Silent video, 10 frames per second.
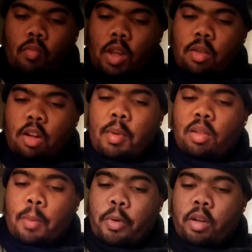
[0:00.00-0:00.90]
It's a little bit
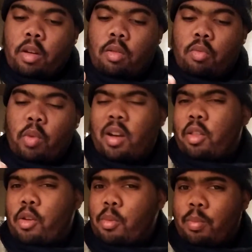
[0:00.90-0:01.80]
tougher than
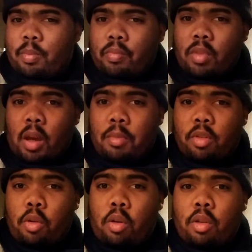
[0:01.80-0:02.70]
regular
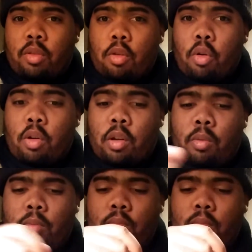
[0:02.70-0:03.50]
school glue.